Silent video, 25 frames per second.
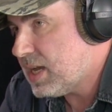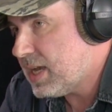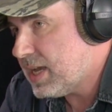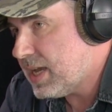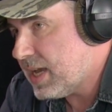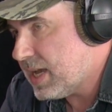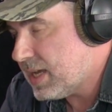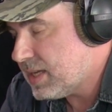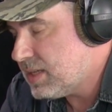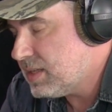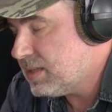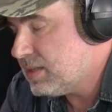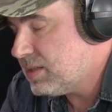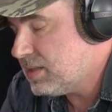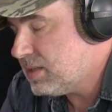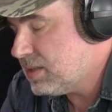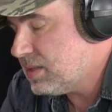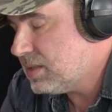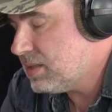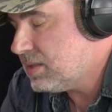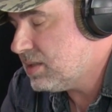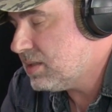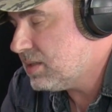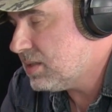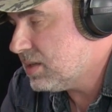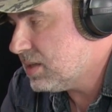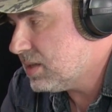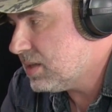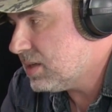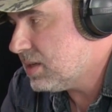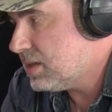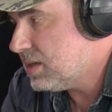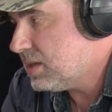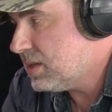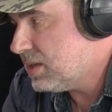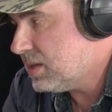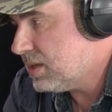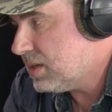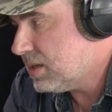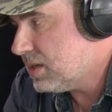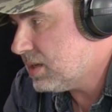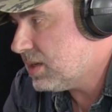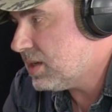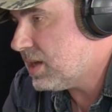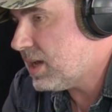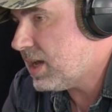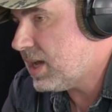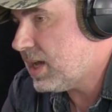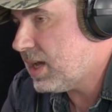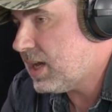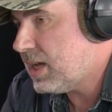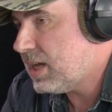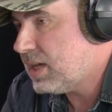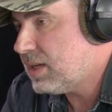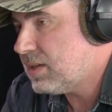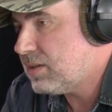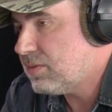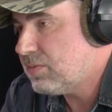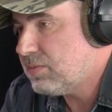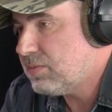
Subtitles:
I edited, and